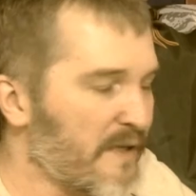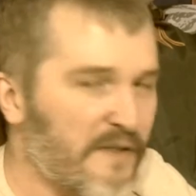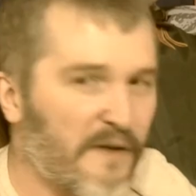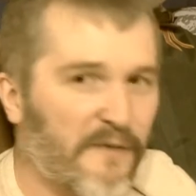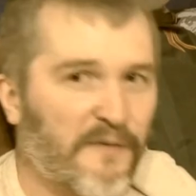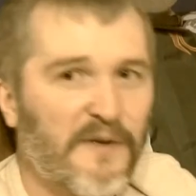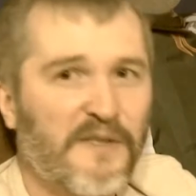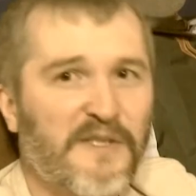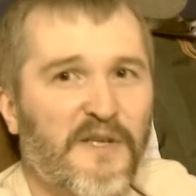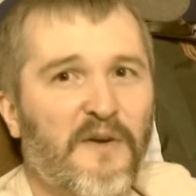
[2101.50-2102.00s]
So
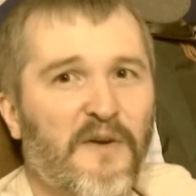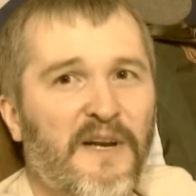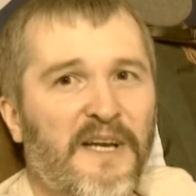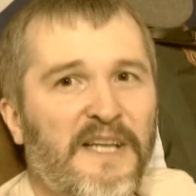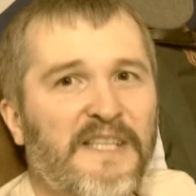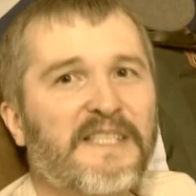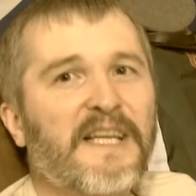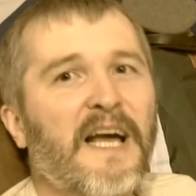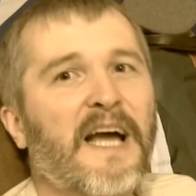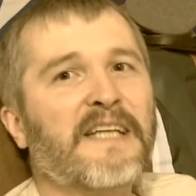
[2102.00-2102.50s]
if you showed
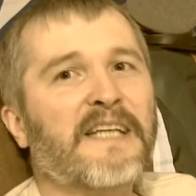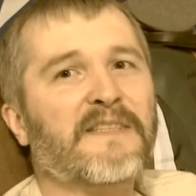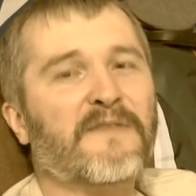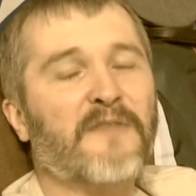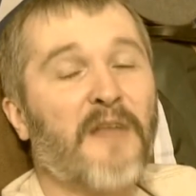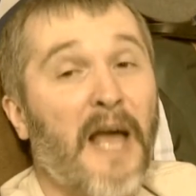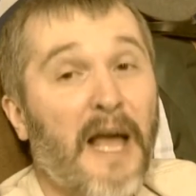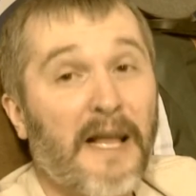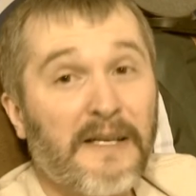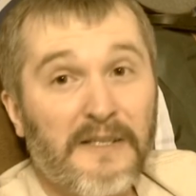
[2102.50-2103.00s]
any signs of
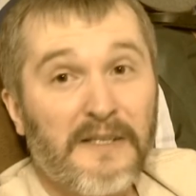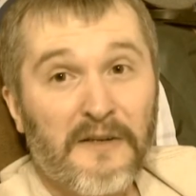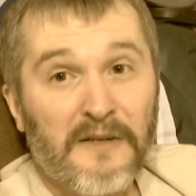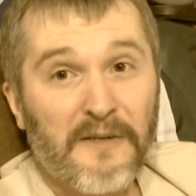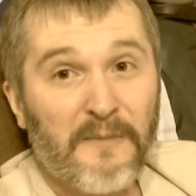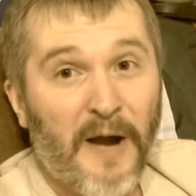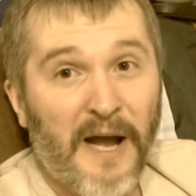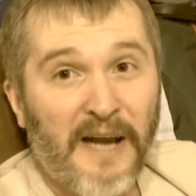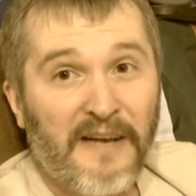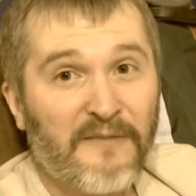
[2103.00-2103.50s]
that, you know,
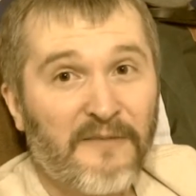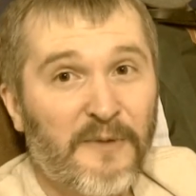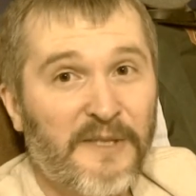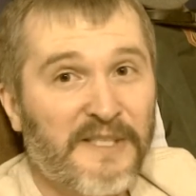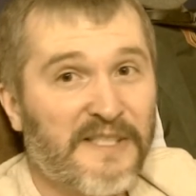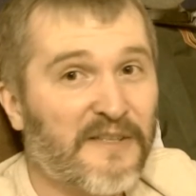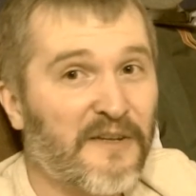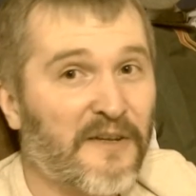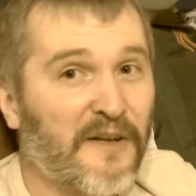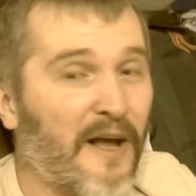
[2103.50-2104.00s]
you might even be
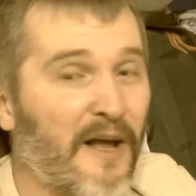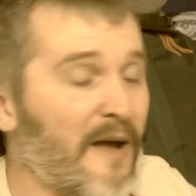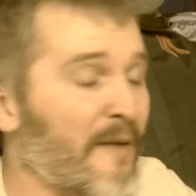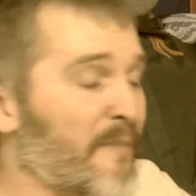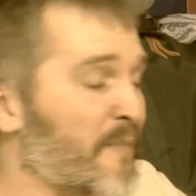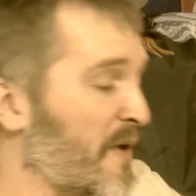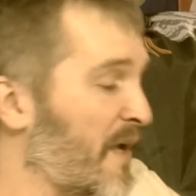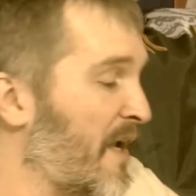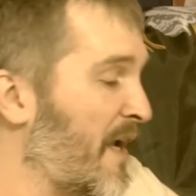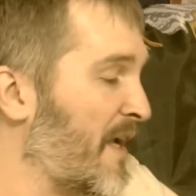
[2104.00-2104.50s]
stood
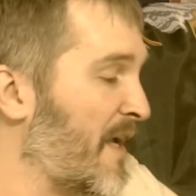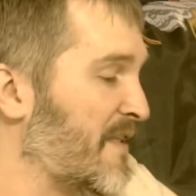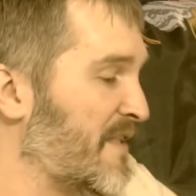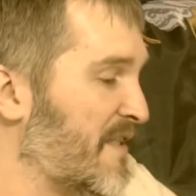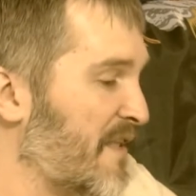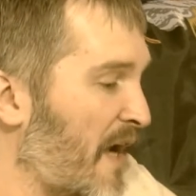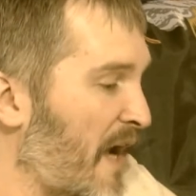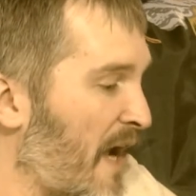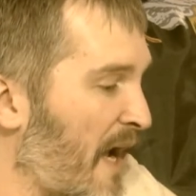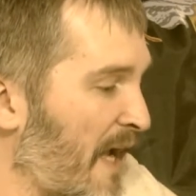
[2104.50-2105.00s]
up and
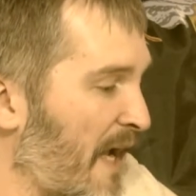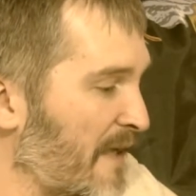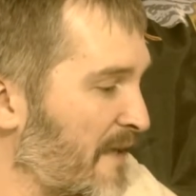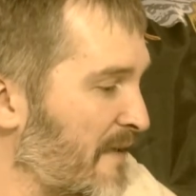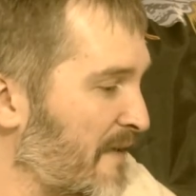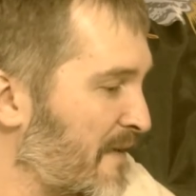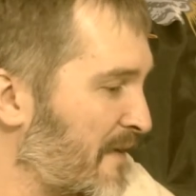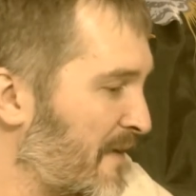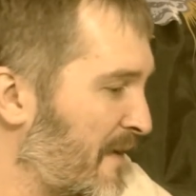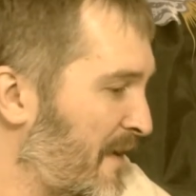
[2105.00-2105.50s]
shot